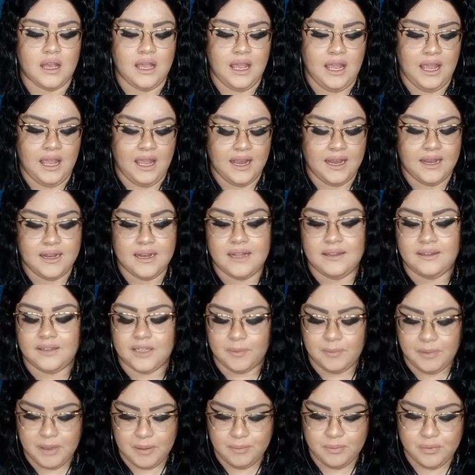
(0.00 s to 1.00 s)
And a lot
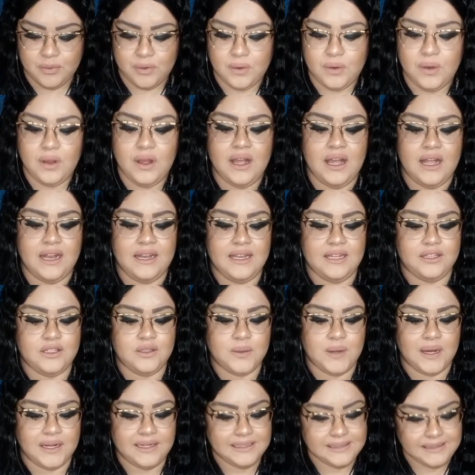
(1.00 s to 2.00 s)
of people need
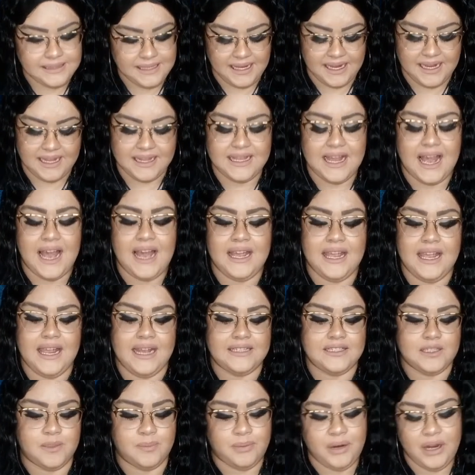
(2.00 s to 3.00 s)
to understand that
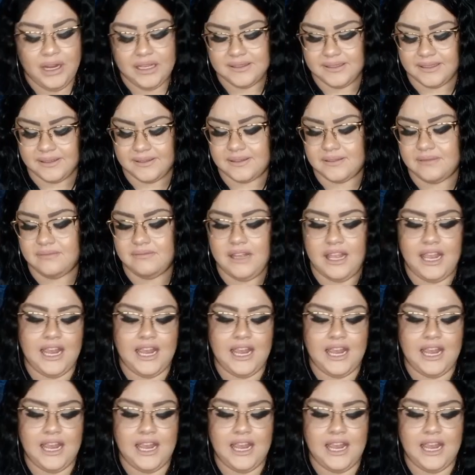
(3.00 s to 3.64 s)
it's a process.